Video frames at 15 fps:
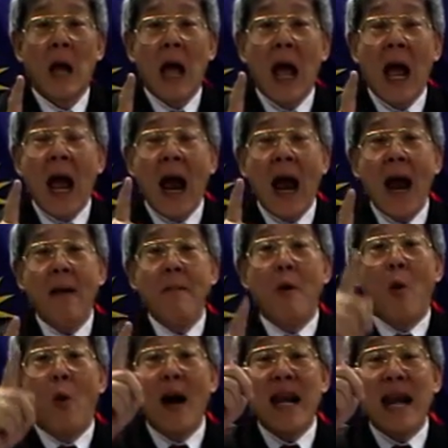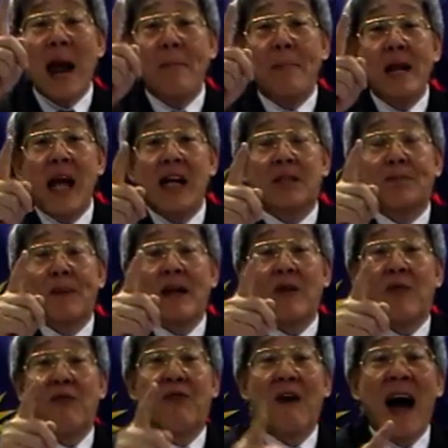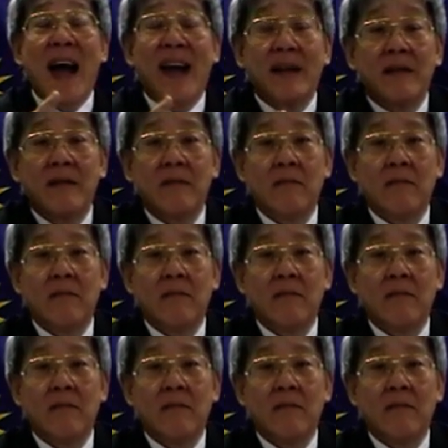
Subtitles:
and one MDB has paid the fine.